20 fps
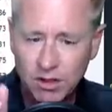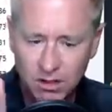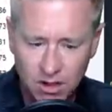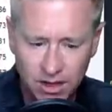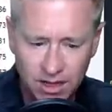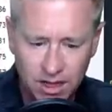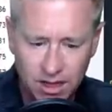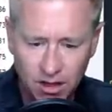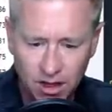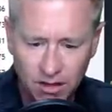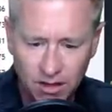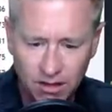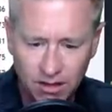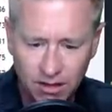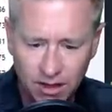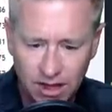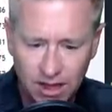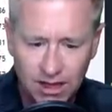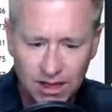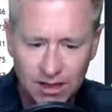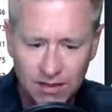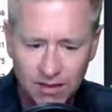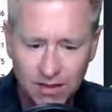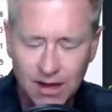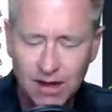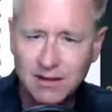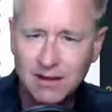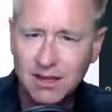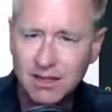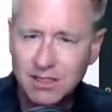You click on the link and
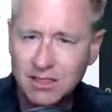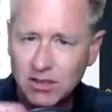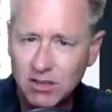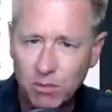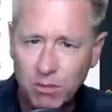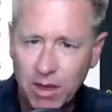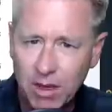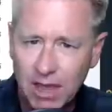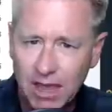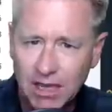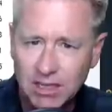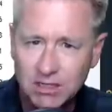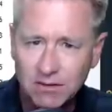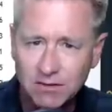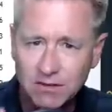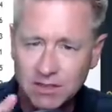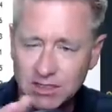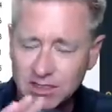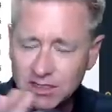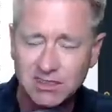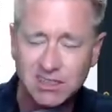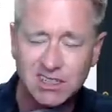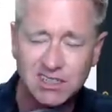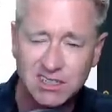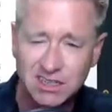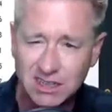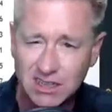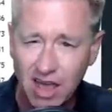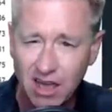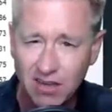then it takes you to the page. And if it still
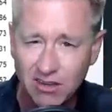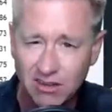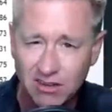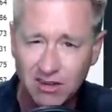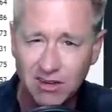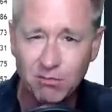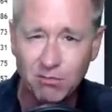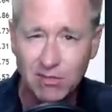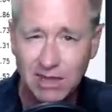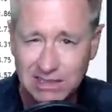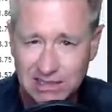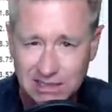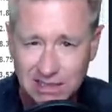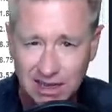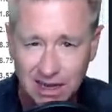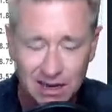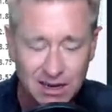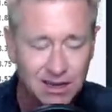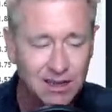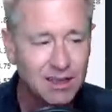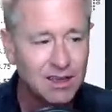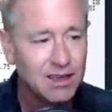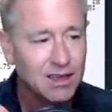says a thousand, you missed it.